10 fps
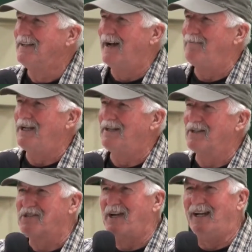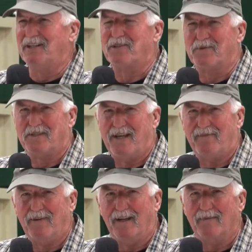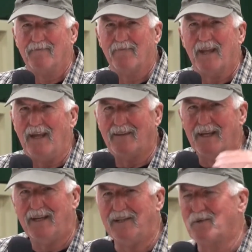I mean, the silence was deafening. And then in